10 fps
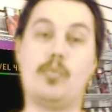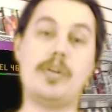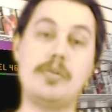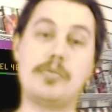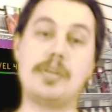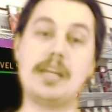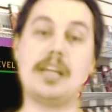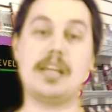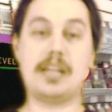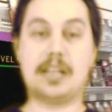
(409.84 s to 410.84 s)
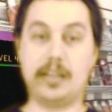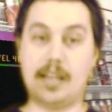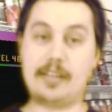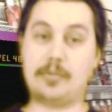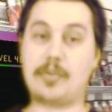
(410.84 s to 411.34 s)
what do you think?
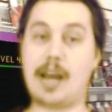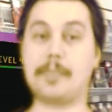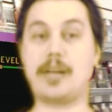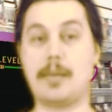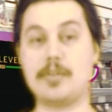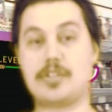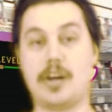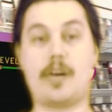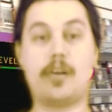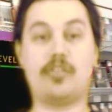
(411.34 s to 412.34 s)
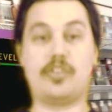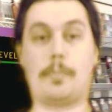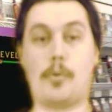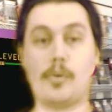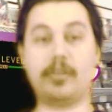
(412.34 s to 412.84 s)
Like, subscribe, comment, share.
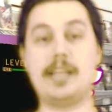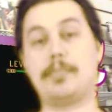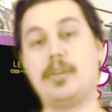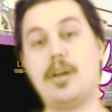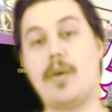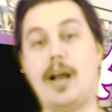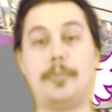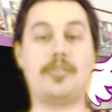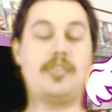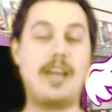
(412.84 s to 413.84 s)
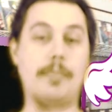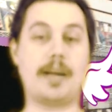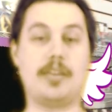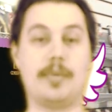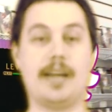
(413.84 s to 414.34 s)
Support link below helps us out,
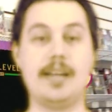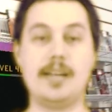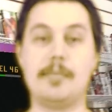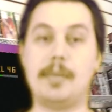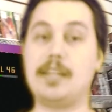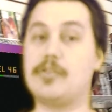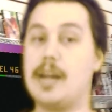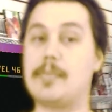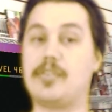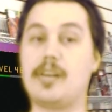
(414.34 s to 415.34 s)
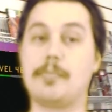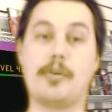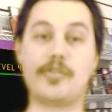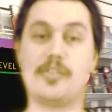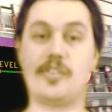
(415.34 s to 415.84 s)
by the way. Make your Amazon
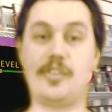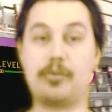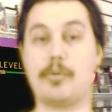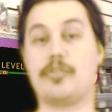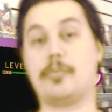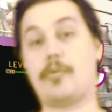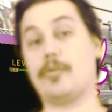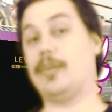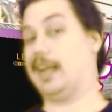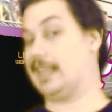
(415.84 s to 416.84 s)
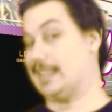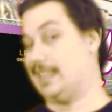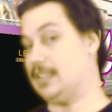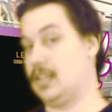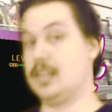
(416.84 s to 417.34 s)
purchases through our support link.
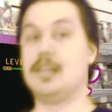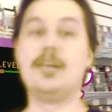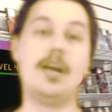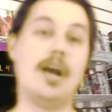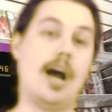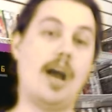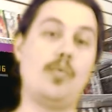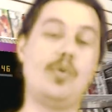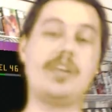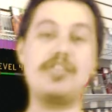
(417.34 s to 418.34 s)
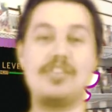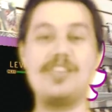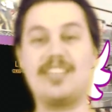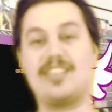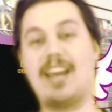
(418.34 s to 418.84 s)
Uh, we'll catch you
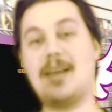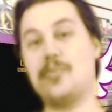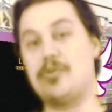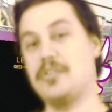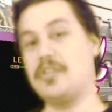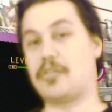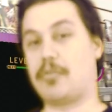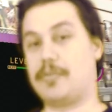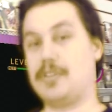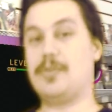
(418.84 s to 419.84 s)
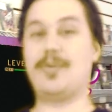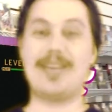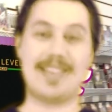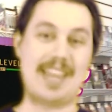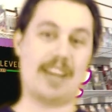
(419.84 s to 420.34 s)
next time with another
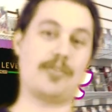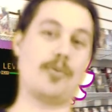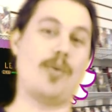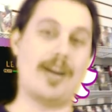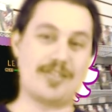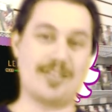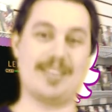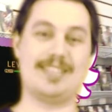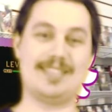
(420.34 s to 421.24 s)
review. Thanks for watching.